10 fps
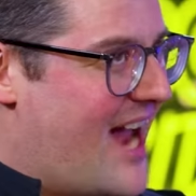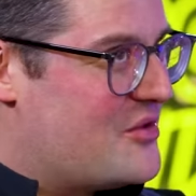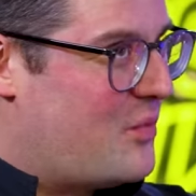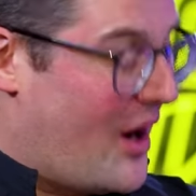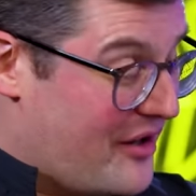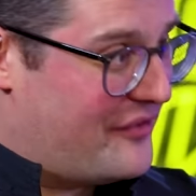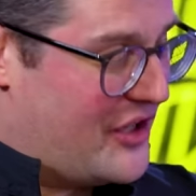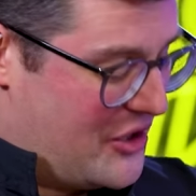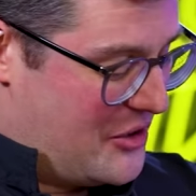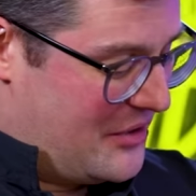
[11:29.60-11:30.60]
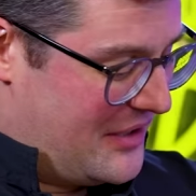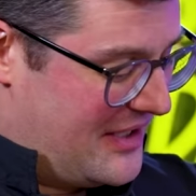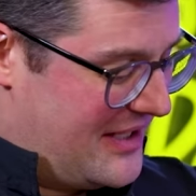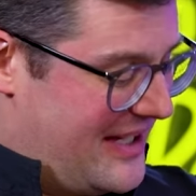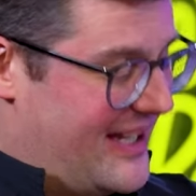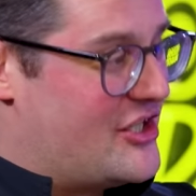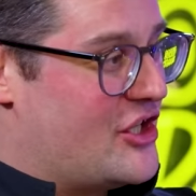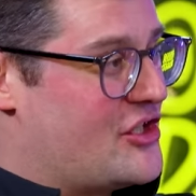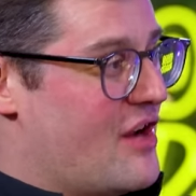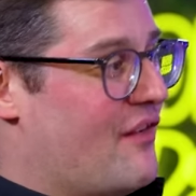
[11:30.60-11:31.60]
And one of you is
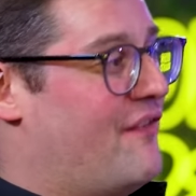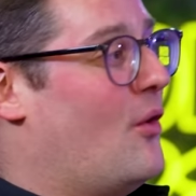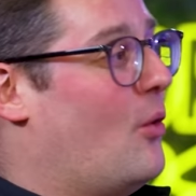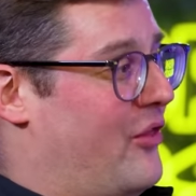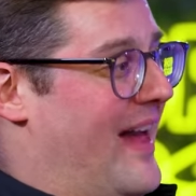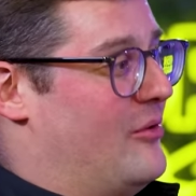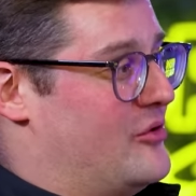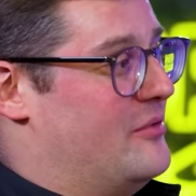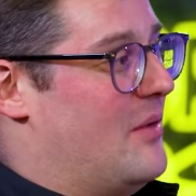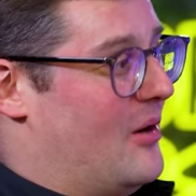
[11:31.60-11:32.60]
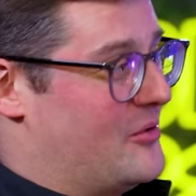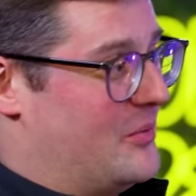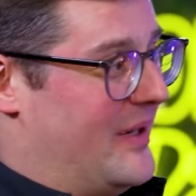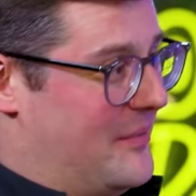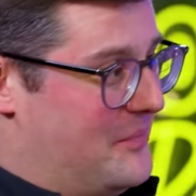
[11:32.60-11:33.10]
just over 4,000 miles away.